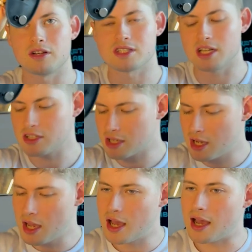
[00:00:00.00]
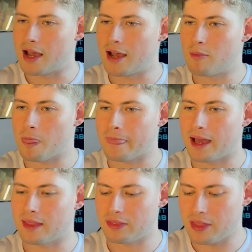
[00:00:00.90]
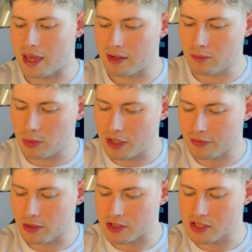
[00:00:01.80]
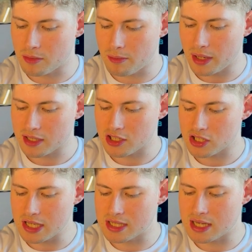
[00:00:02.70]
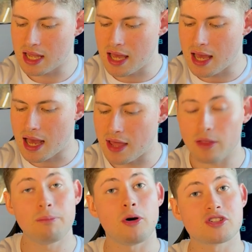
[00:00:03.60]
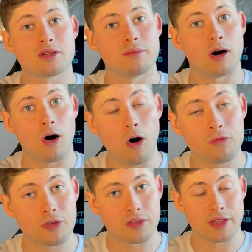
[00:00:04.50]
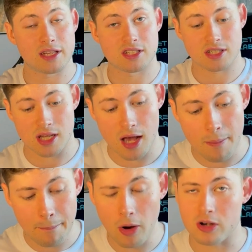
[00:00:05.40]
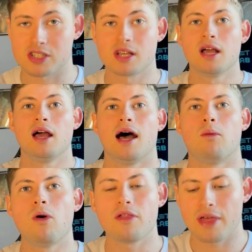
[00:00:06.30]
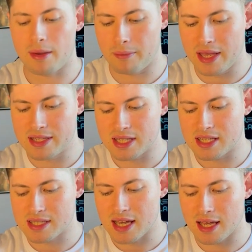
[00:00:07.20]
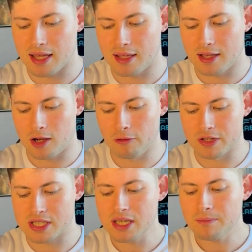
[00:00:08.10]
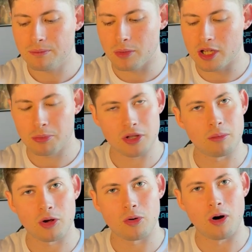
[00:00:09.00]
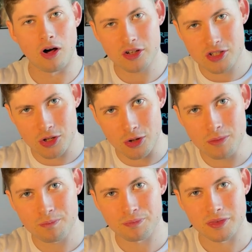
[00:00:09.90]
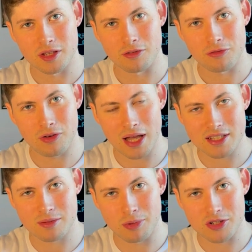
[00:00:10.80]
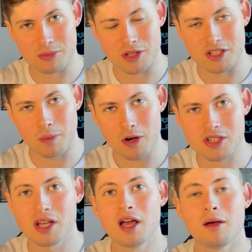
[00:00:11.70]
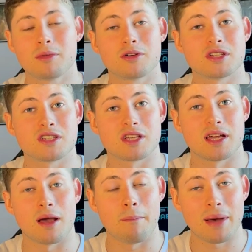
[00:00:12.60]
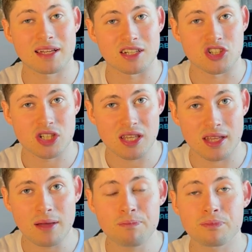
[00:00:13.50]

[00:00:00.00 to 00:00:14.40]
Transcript: of Slaanesh. Um, and then we've got some magnet sheeting at the bottom of this uh, box. And what that means is that obviously when you put the model onto the flat bottom of this box, because it's a magnet sheet there,